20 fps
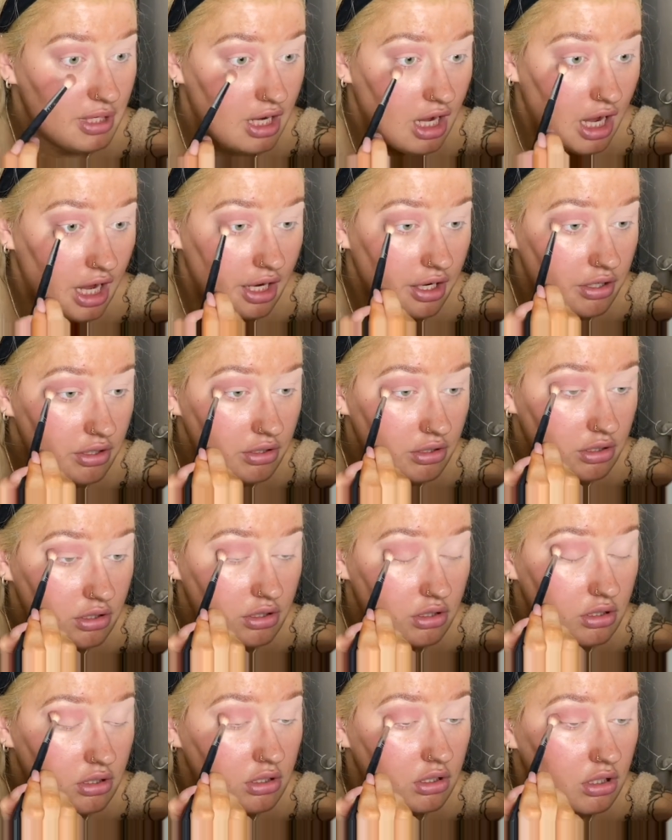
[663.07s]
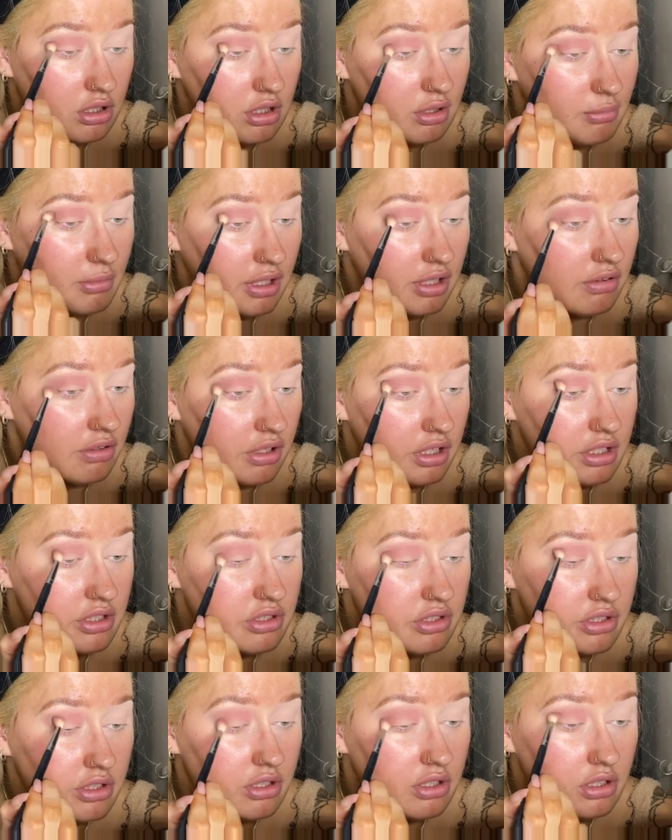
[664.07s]
higher than my
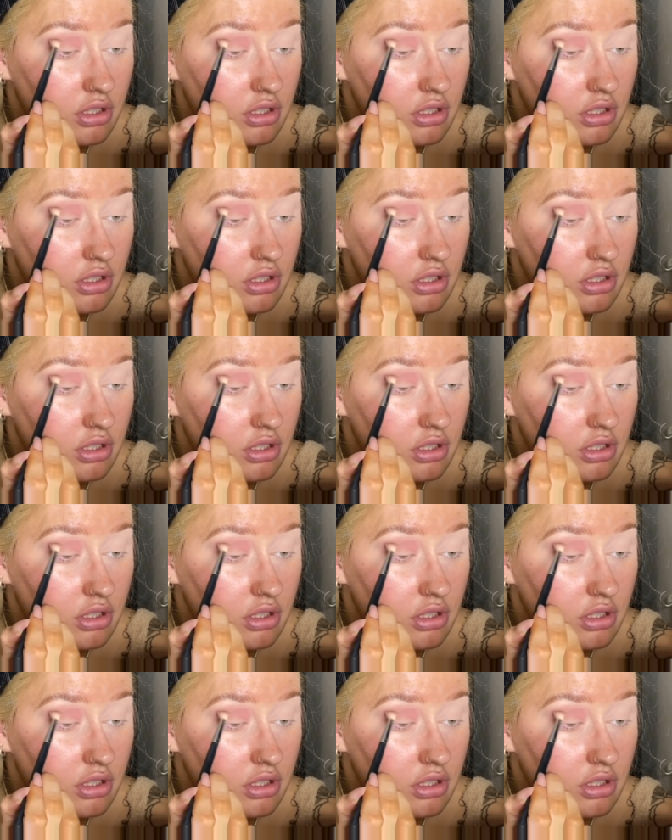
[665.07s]
crease,